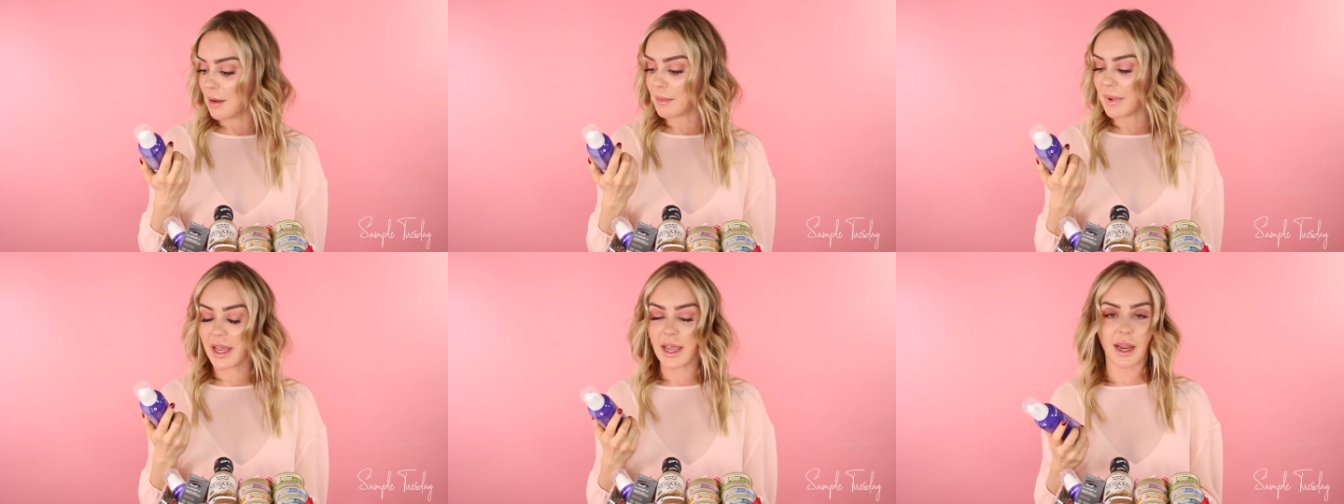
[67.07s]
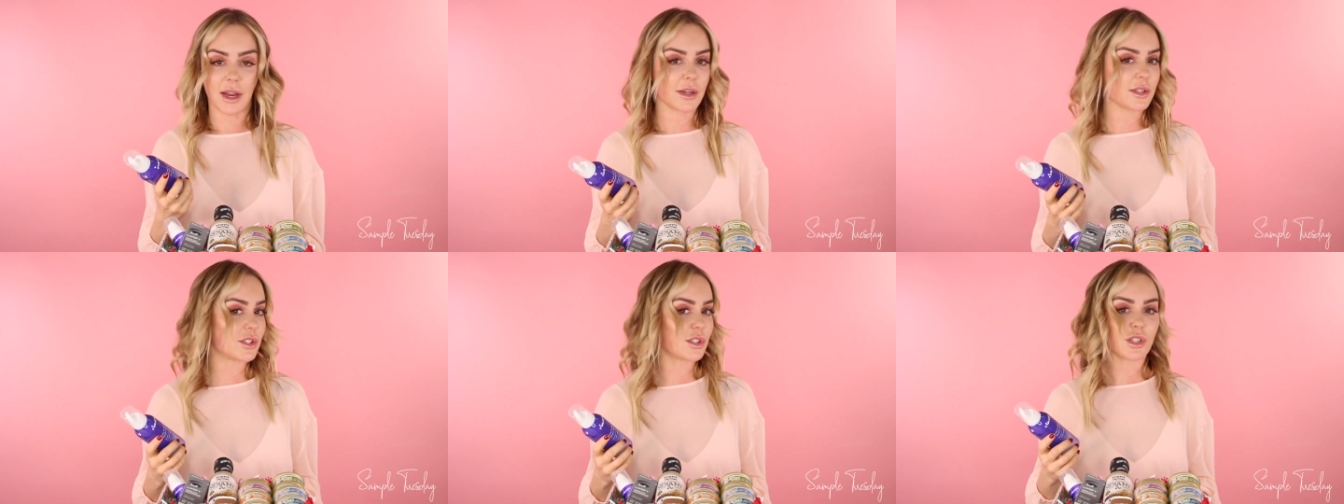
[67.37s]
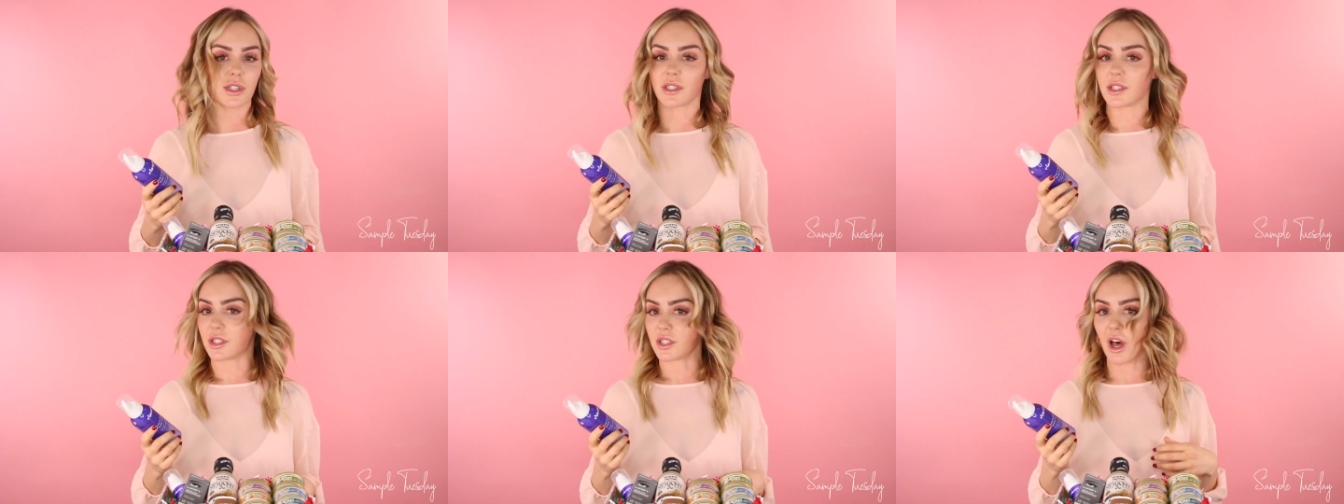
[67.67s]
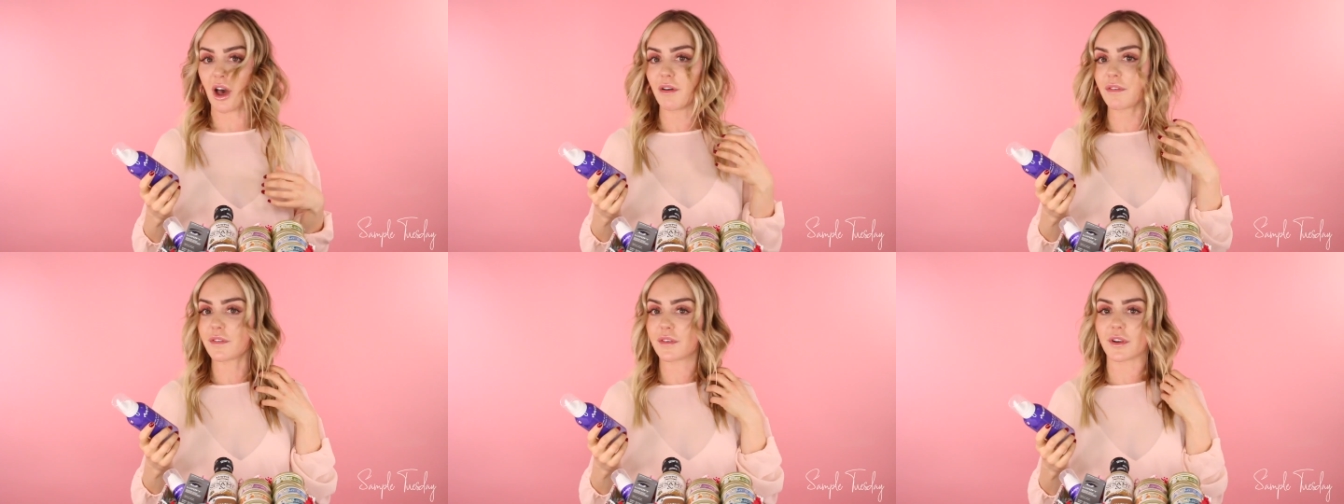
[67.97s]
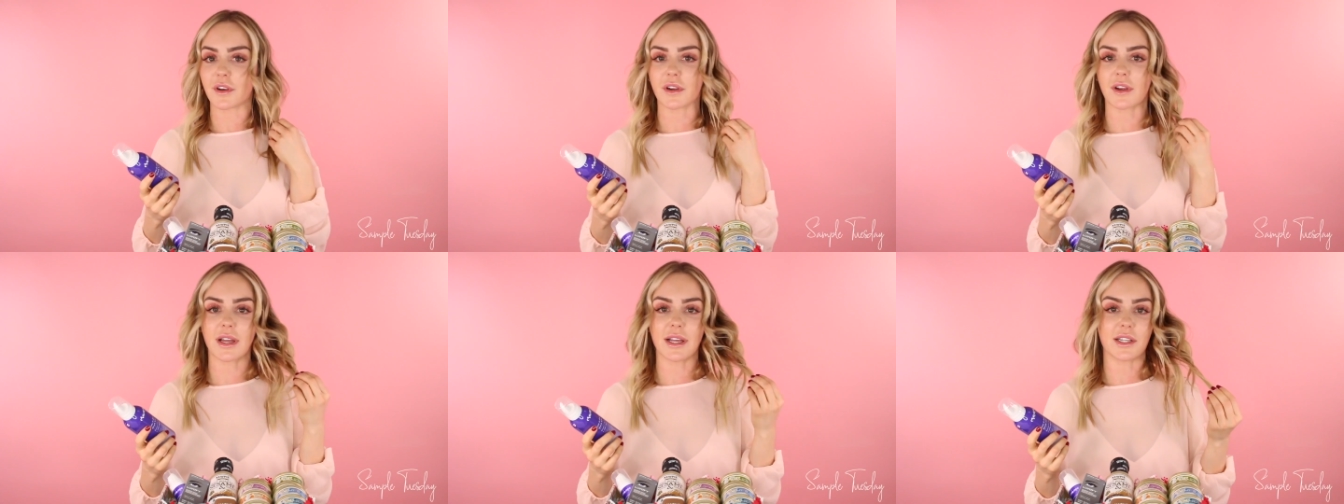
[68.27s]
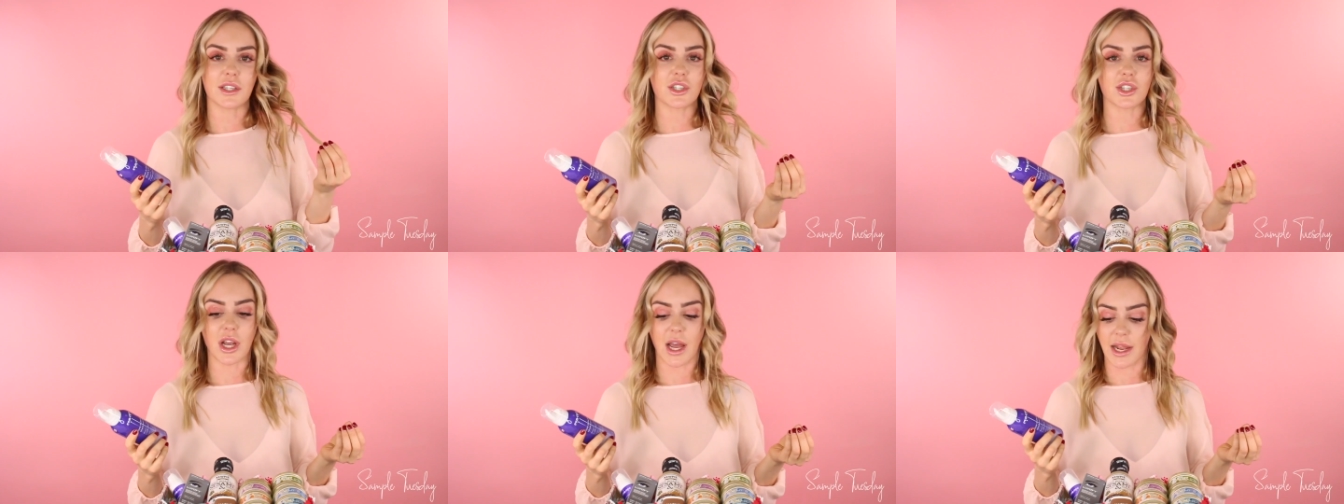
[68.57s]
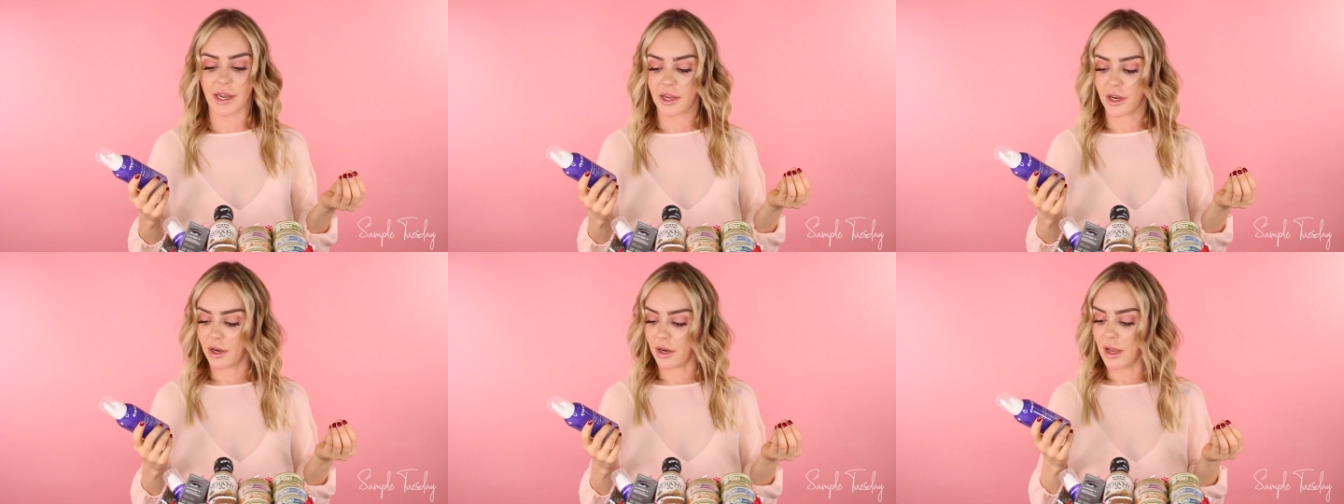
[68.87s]
and my hair is just softer and
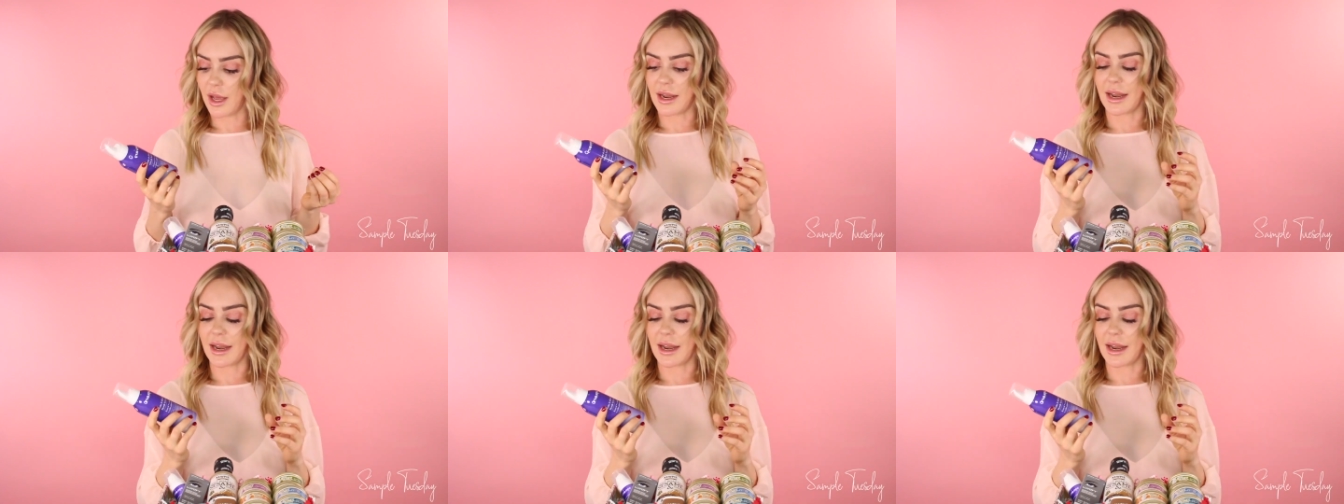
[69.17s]
shinier,